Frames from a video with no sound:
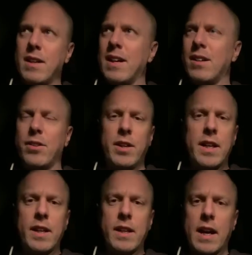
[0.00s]
I don't know, you
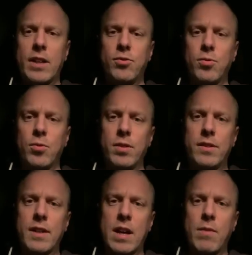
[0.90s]
get into high school and
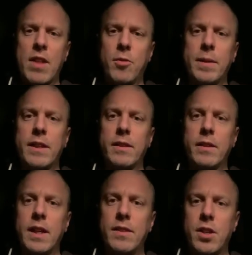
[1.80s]
it's like I'd rather be
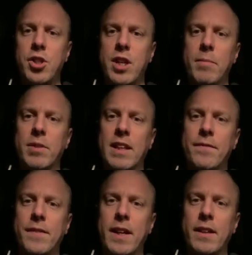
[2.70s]
in the gym
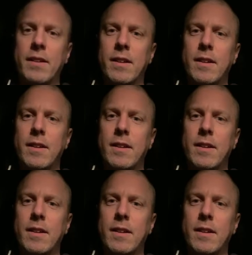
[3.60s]
lifting.